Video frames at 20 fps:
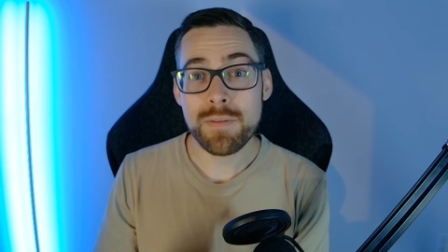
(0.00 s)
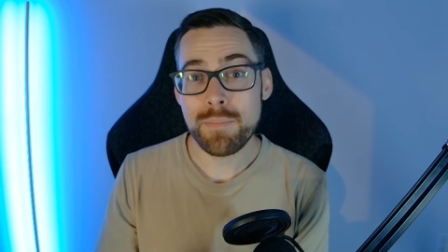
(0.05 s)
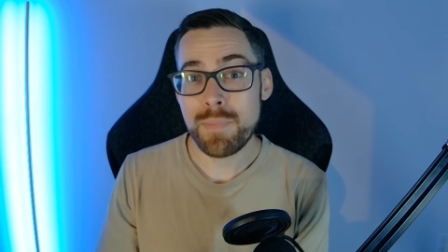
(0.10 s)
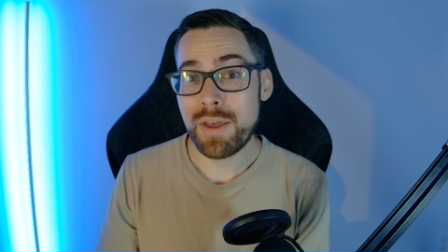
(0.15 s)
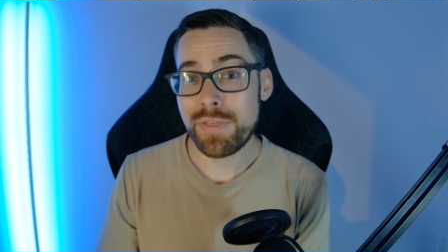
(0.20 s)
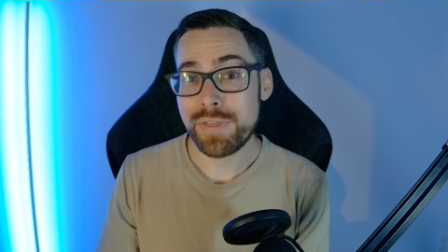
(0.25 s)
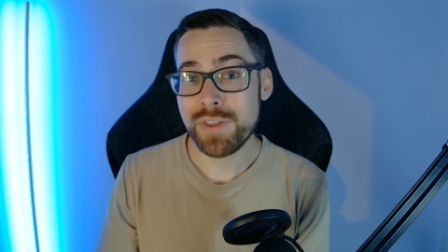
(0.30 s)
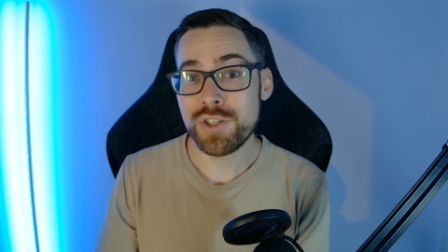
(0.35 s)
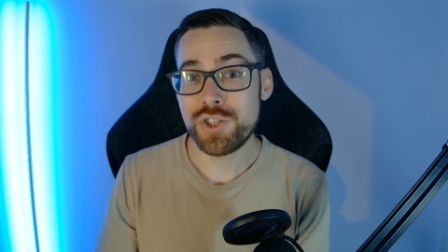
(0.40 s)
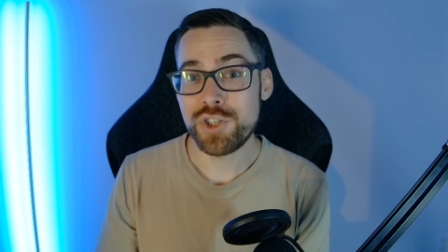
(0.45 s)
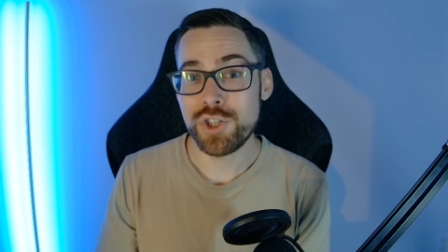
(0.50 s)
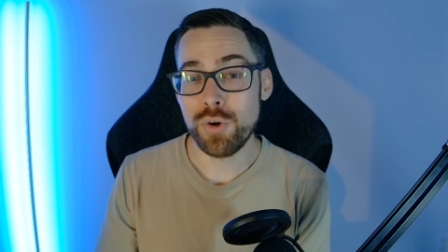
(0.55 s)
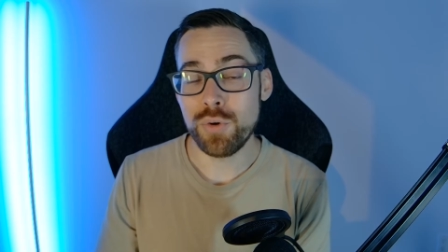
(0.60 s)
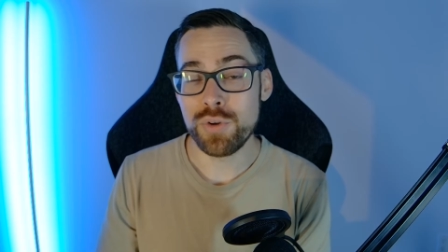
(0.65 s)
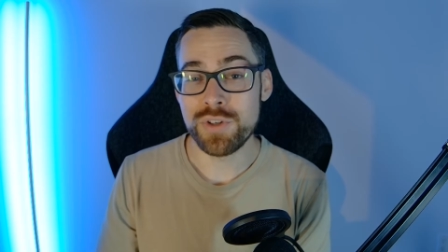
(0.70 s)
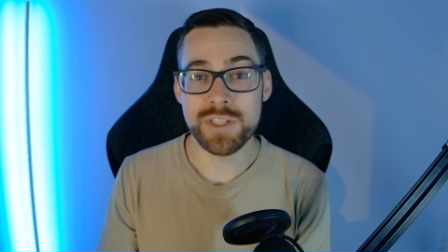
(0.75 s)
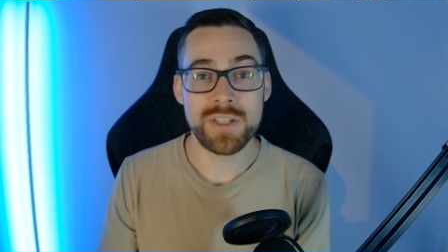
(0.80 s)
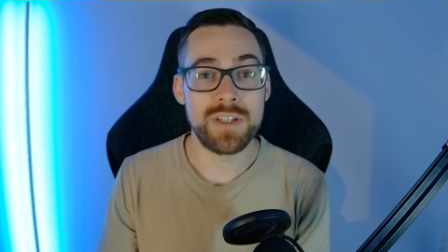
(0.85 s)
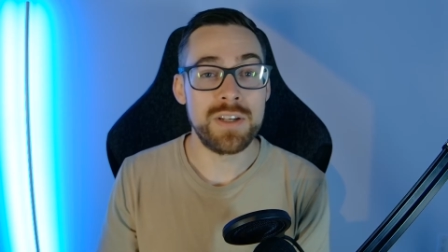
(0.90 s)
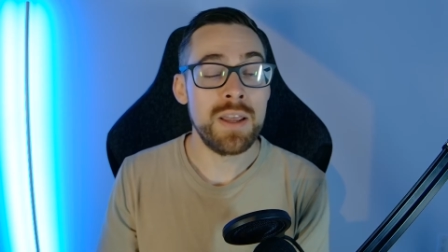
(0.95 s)
of the method
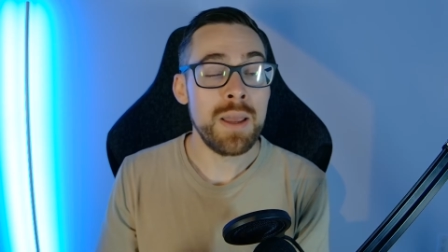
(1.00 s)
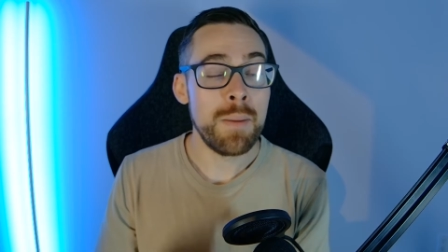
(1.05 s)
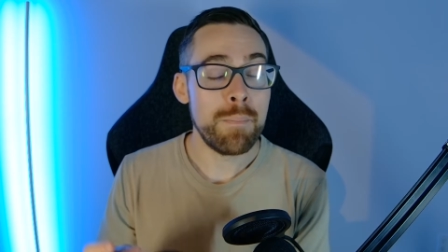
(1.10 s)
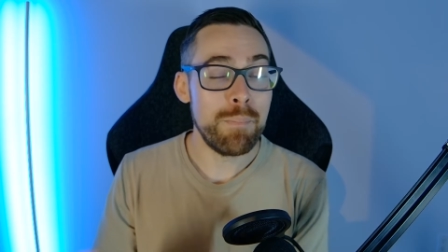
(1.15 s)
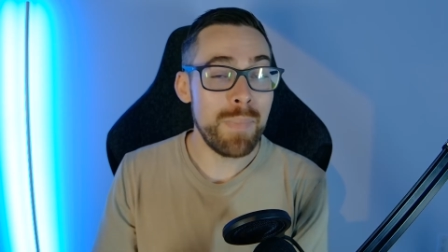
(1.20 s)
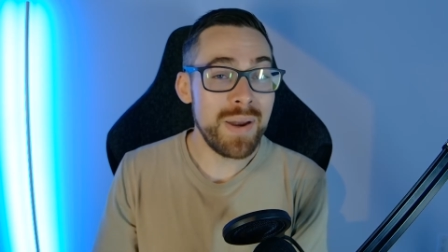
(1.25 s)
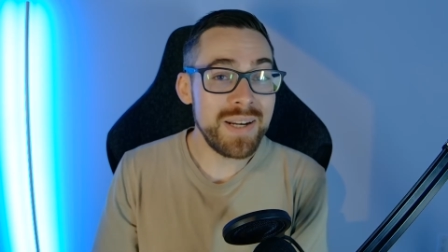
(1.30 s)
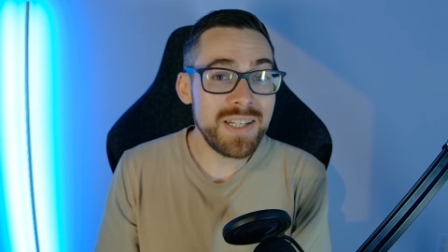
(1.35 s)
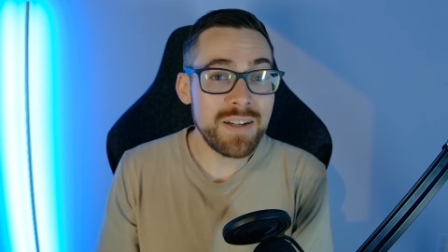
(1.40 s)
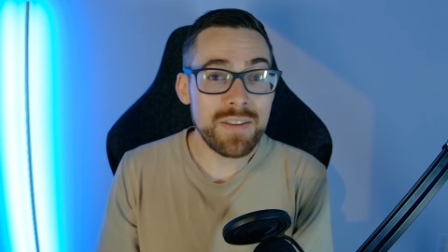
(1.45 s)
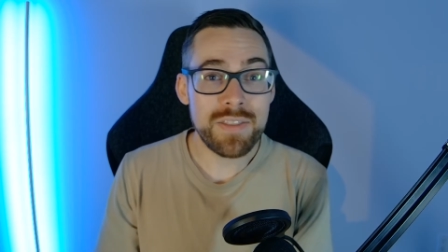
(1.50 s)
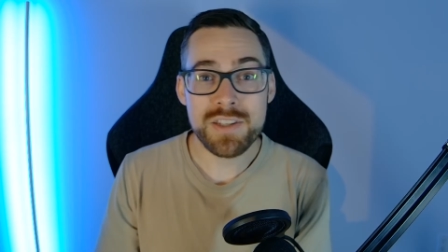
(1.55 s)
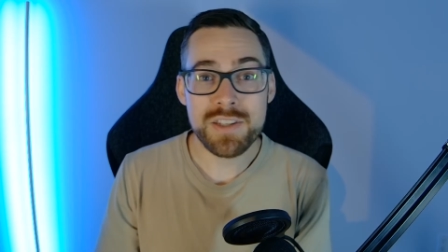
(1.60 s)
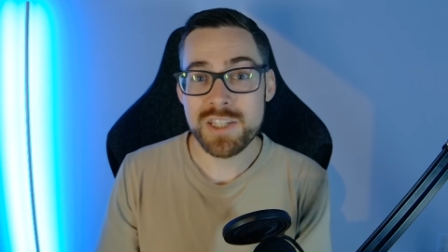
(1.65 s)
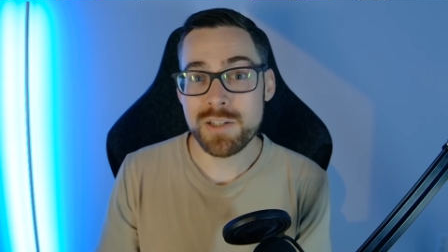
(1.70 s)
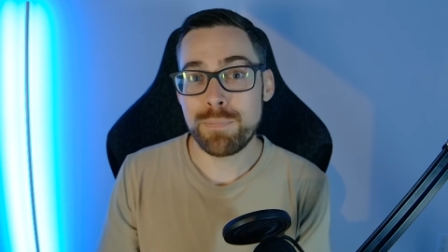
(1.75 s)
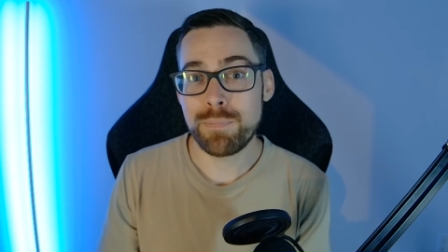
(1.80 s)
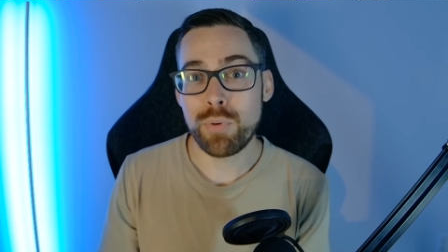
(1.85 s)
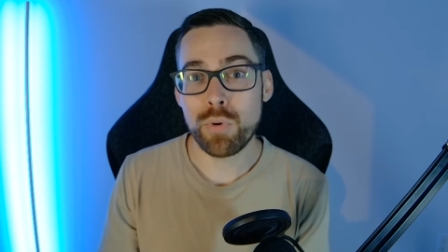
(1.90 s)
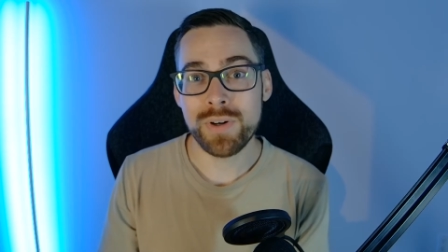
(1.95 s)
chosen, many of the
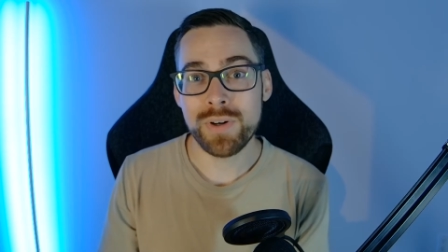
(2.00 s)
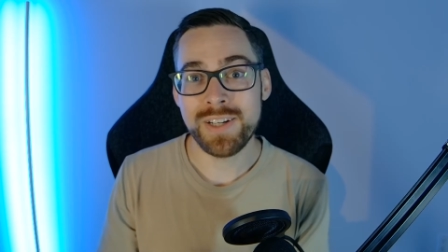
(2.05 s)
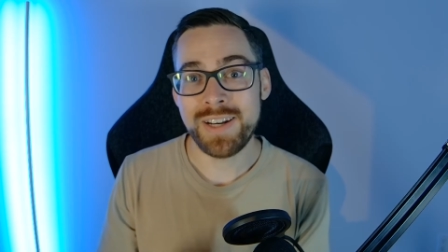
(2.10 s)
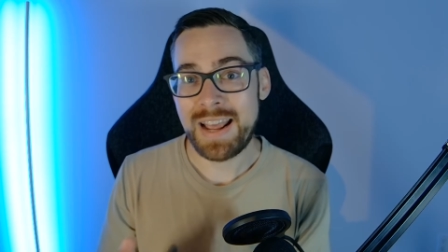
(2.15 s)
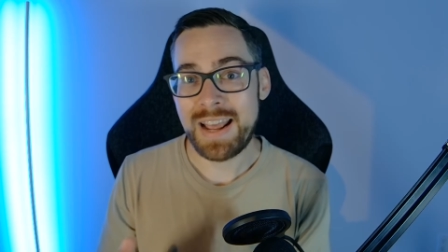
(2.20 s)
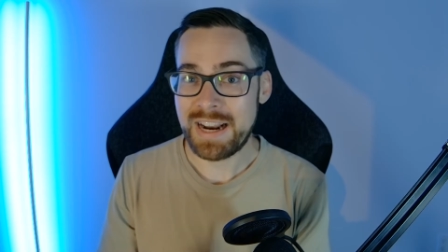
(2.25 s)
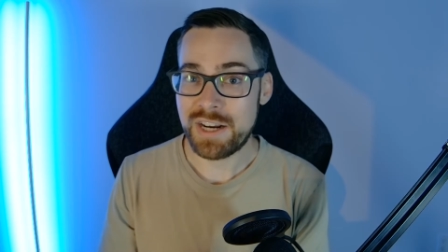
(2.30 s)
supported